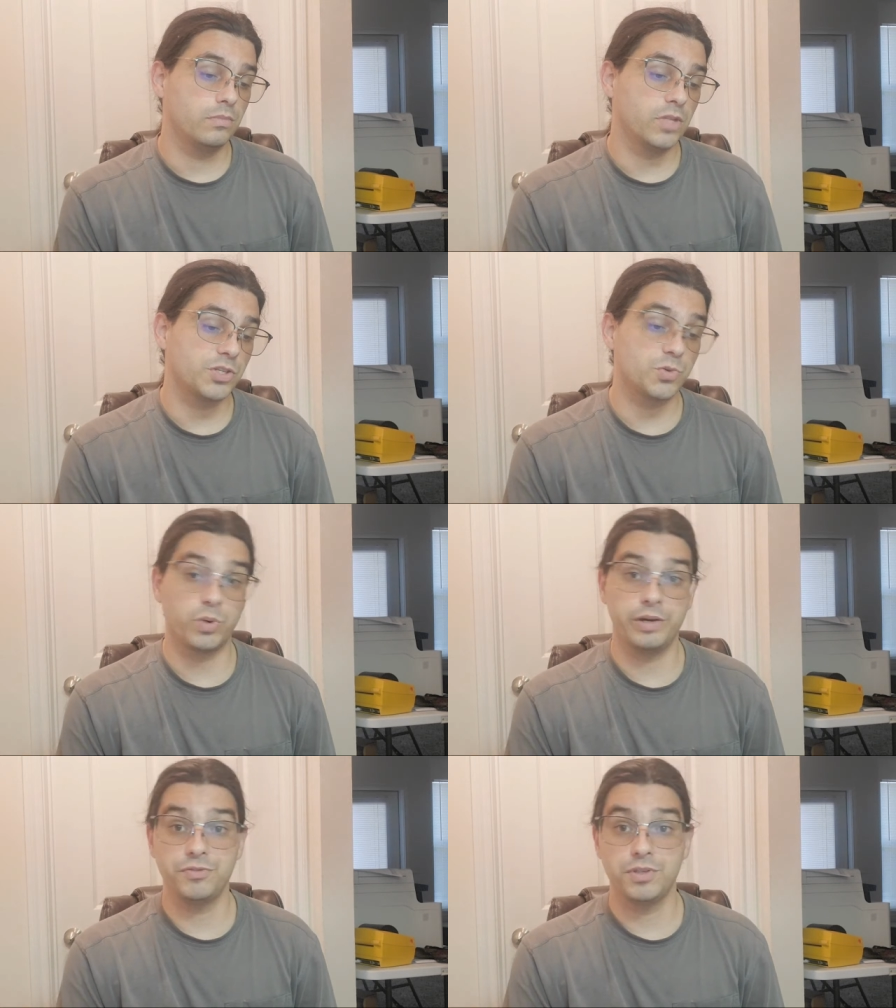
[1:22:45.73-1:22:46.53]

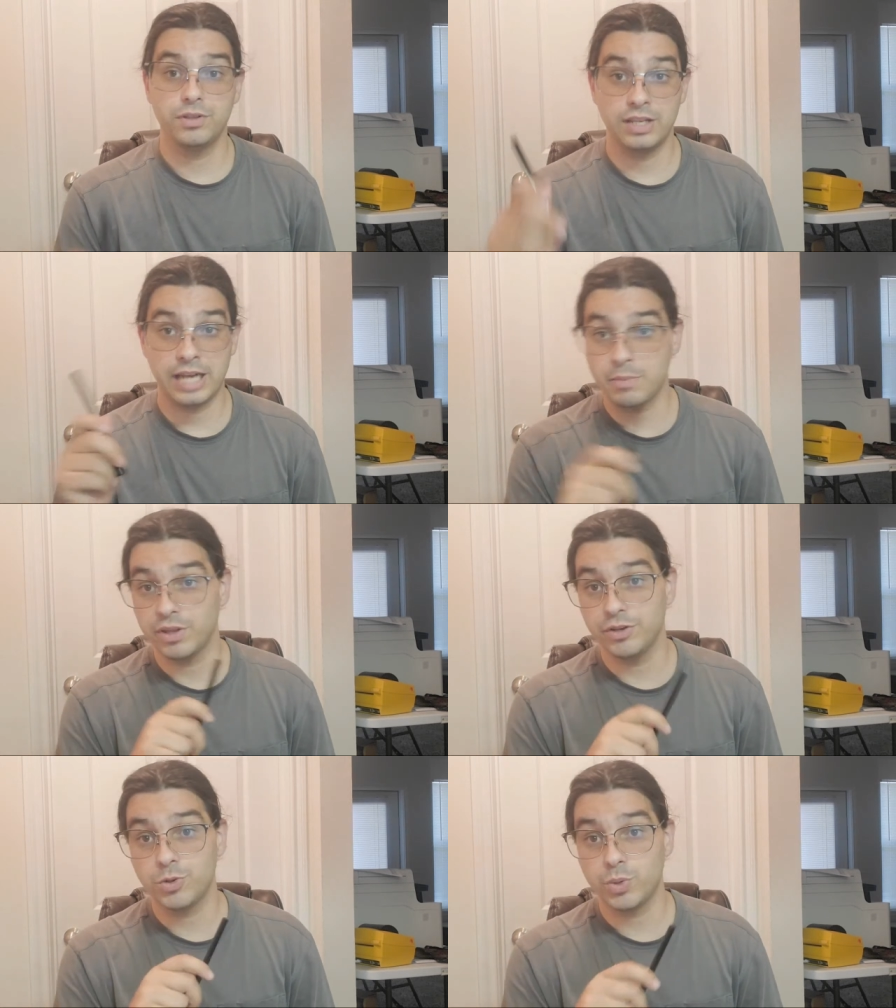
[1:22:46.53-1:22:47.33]
Swift, the name on
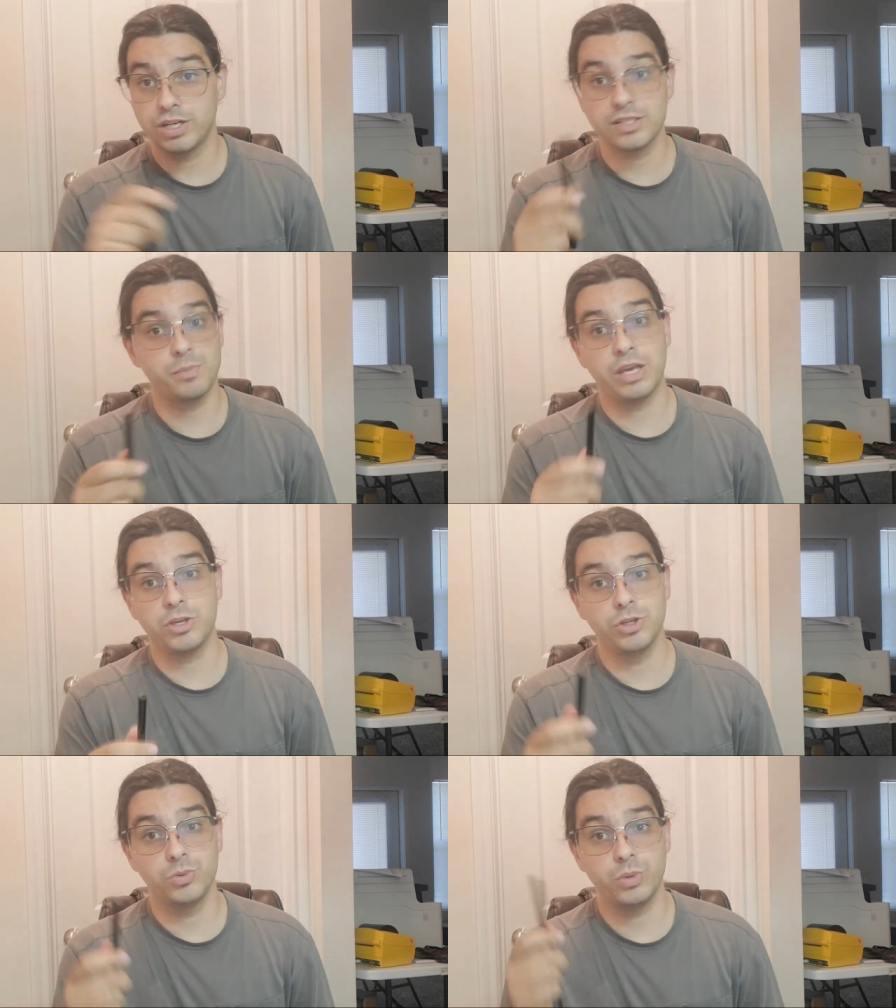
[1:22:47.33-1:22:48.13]
the door doesn't make
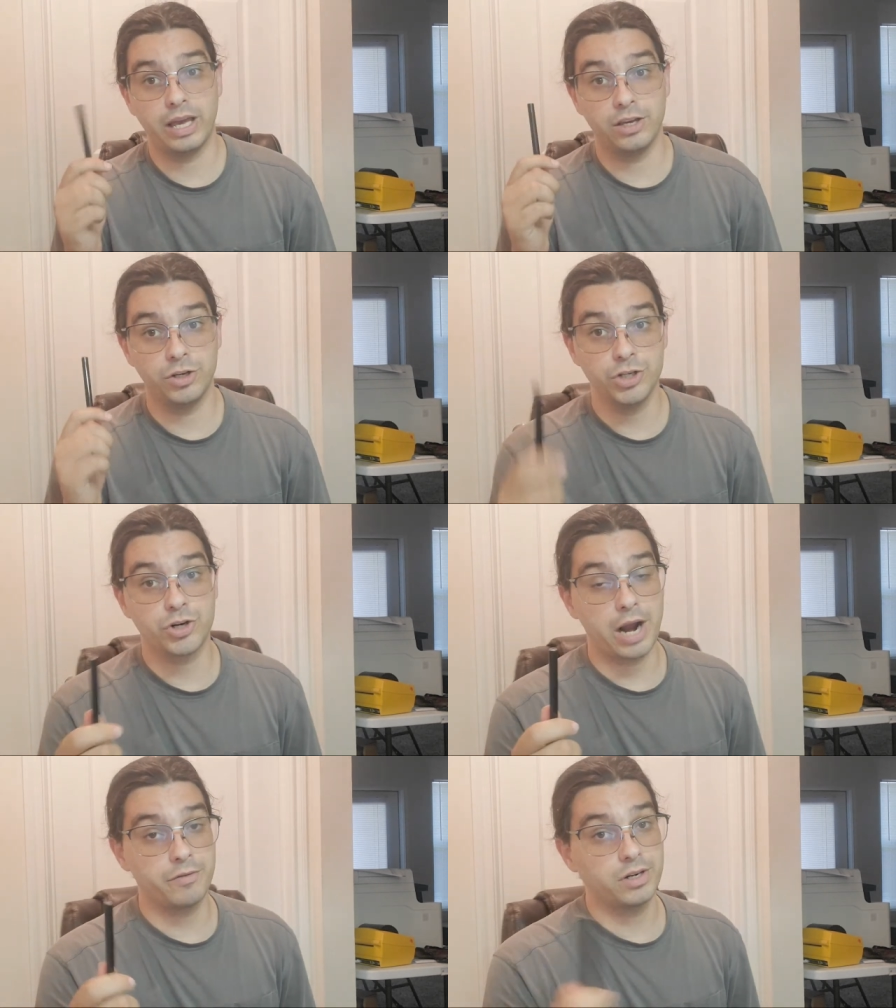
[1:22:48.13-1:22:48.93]
you a good
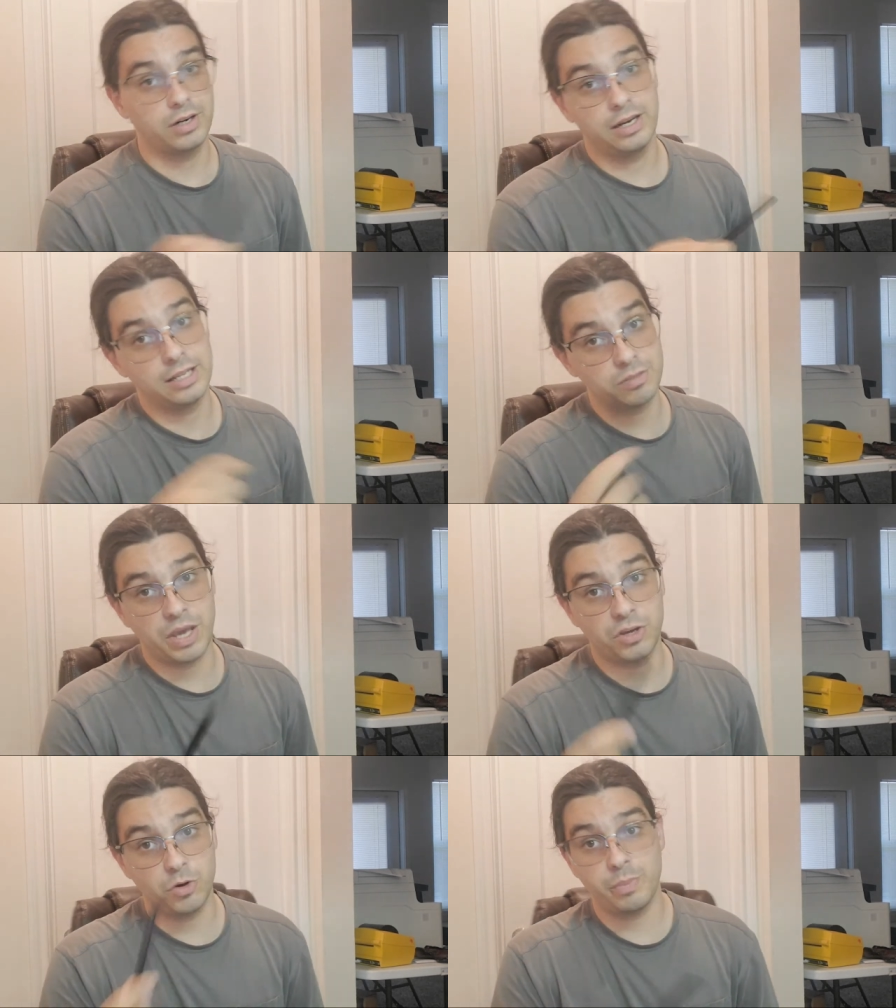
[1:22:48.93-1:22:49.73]
driver and doesn't
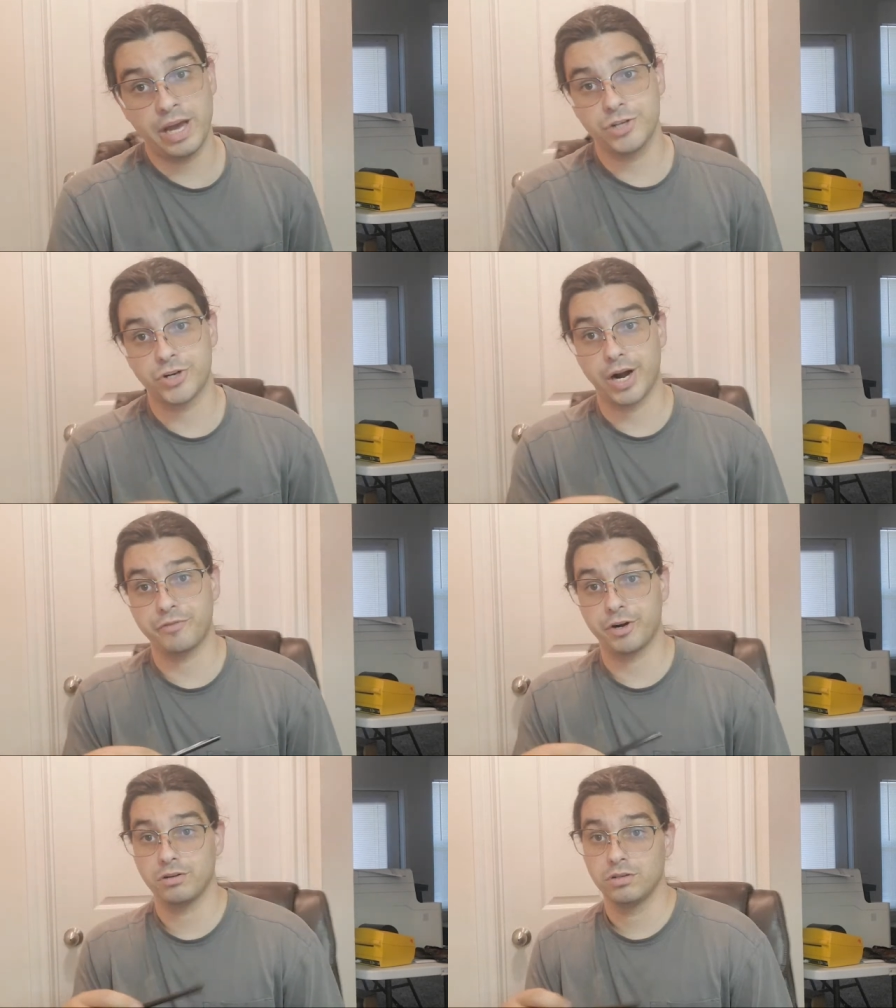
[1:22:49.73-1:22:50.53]
make you a bad
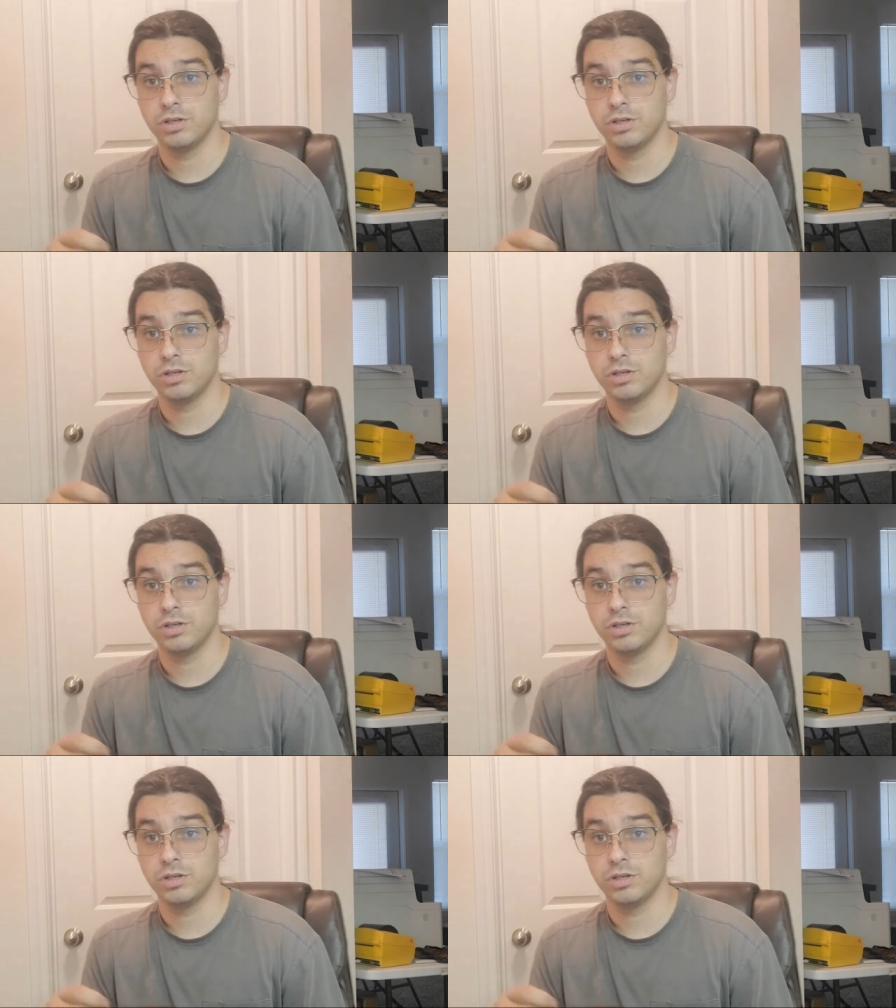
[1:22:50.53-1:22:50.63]
driver.